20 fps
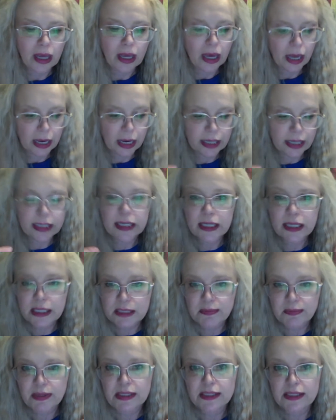Nikki's
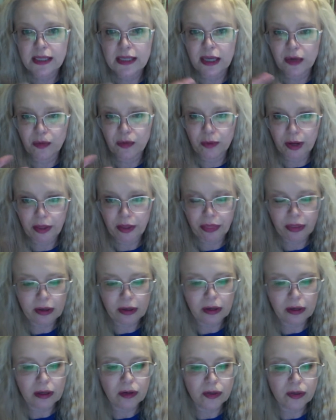my son with
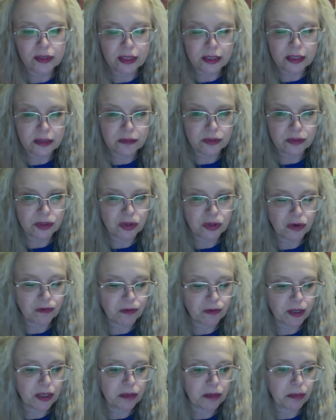recessive
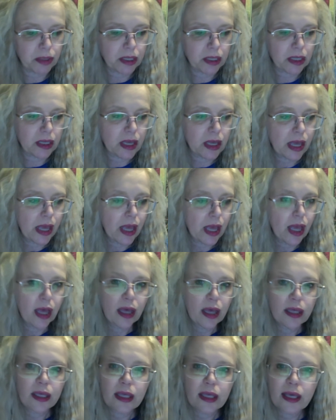dystrophic EB.
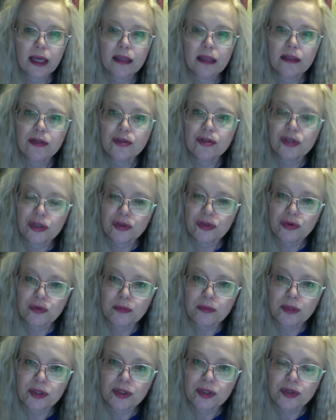He had these G-tube
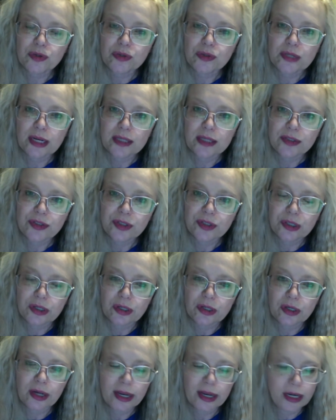issues last
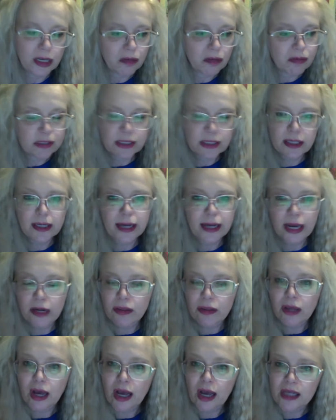year, and he was in and out of
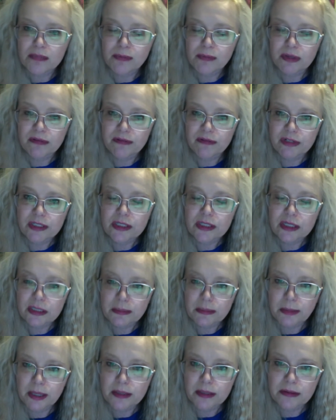the hospital for 6
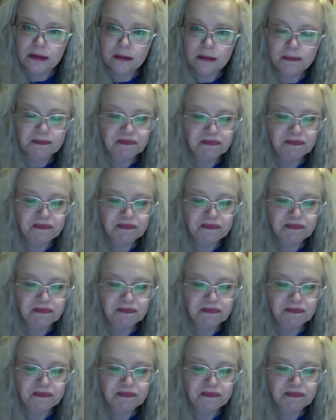months.